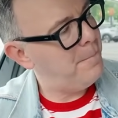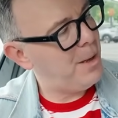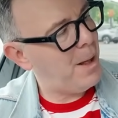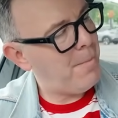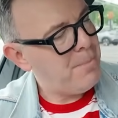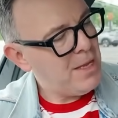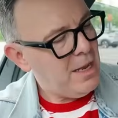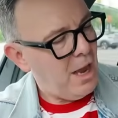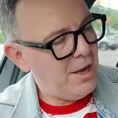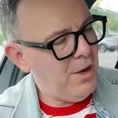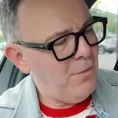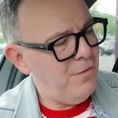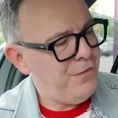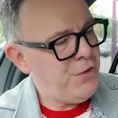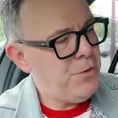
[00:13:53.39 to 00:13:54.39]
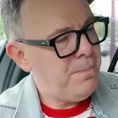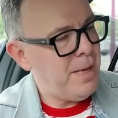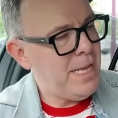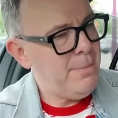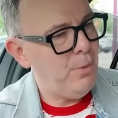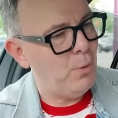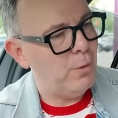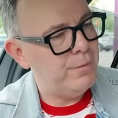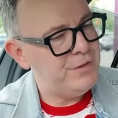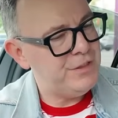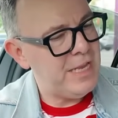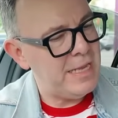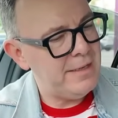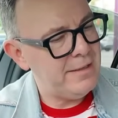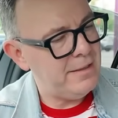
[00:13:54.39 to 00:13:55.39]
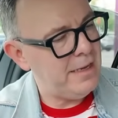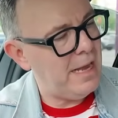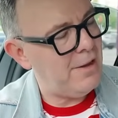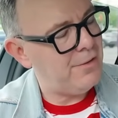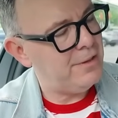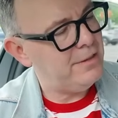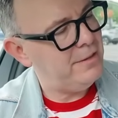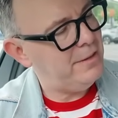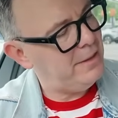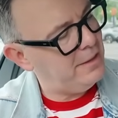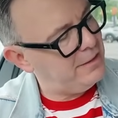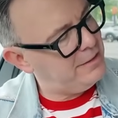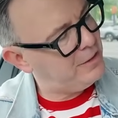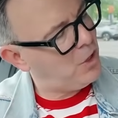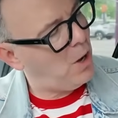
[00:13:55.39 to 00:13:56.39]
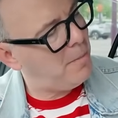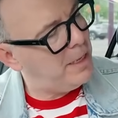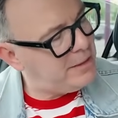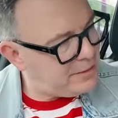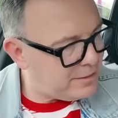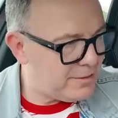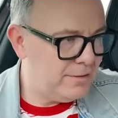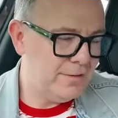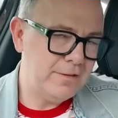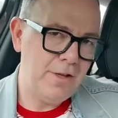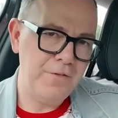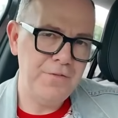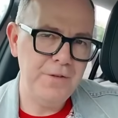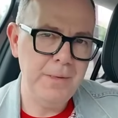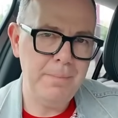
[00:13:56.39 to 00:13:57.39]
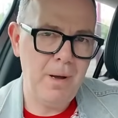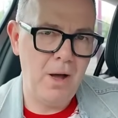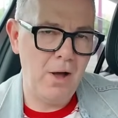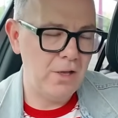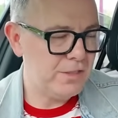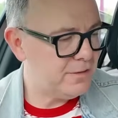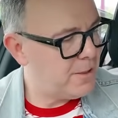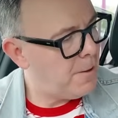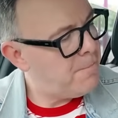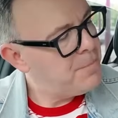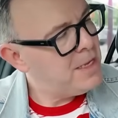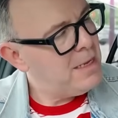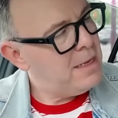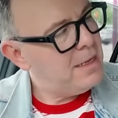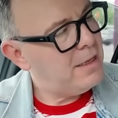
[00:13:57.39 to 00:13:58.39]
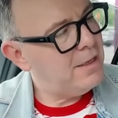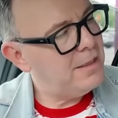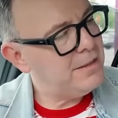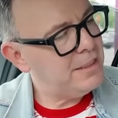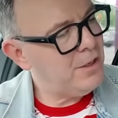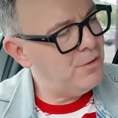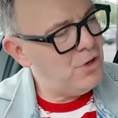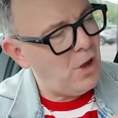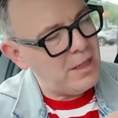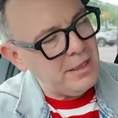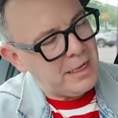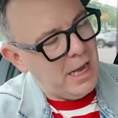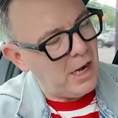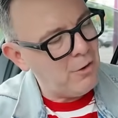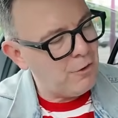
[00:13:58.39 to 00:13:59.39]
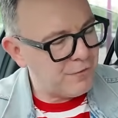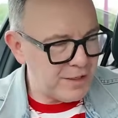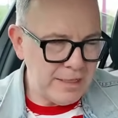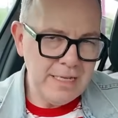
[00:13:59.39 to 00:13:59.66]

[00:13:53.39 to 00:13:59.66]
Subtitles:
But I know a few people have said out in the comments and stuff in the past that they don't like the colour of it.